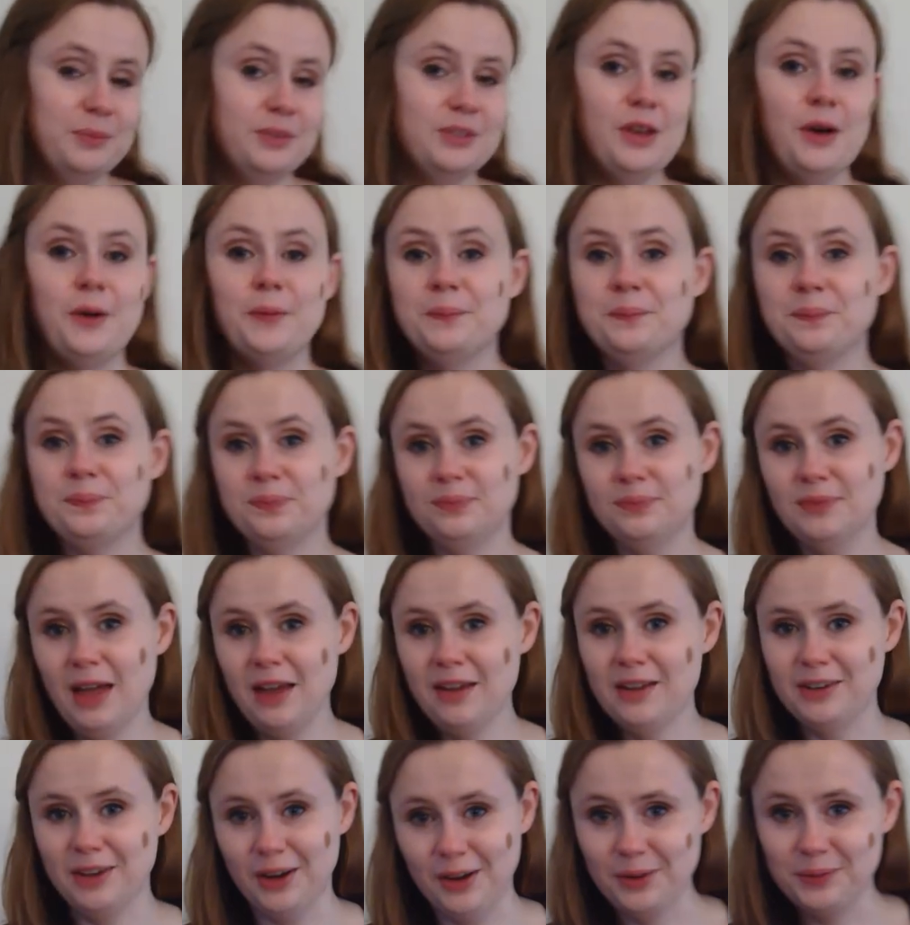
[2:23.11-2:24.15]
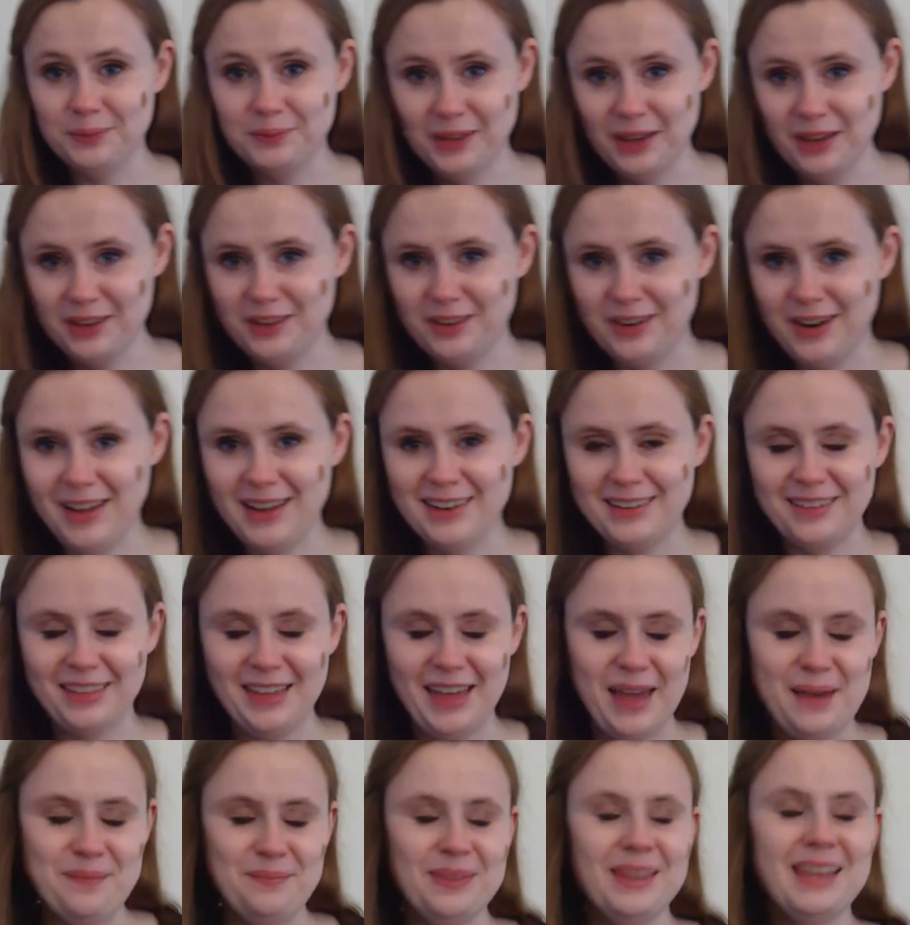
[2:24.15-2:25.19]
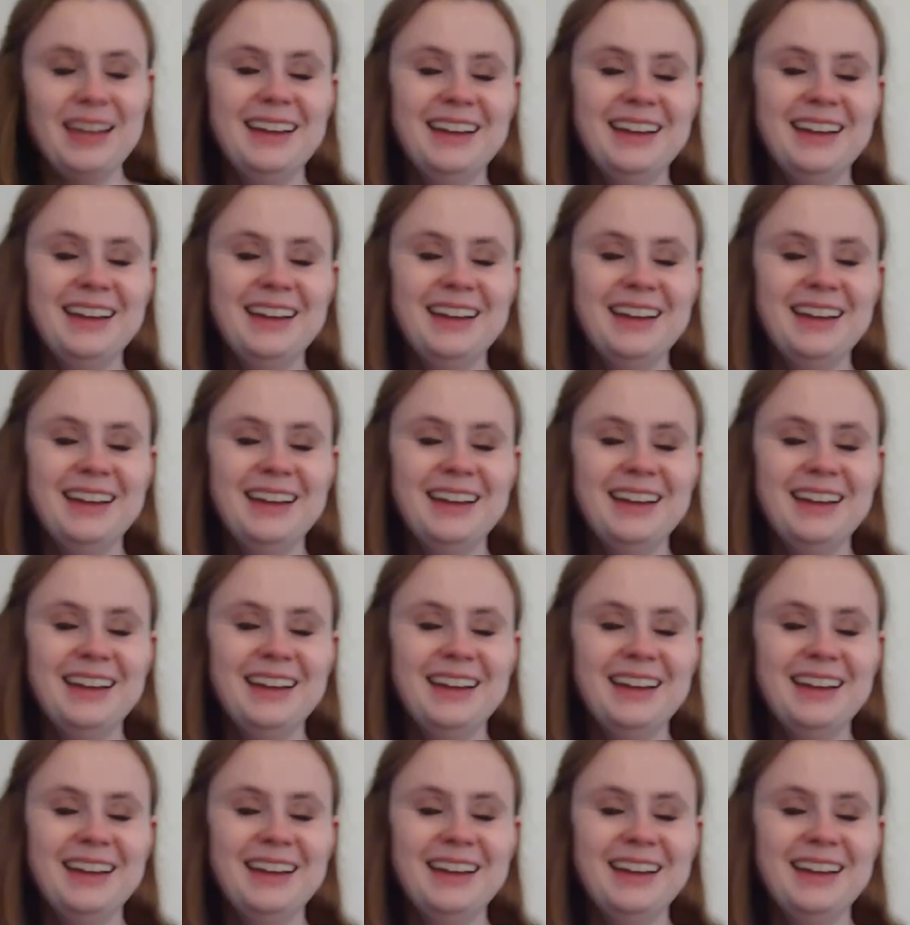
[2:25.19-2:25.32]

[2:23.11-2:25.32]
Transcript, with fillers: So now you know, now you're ahead of game.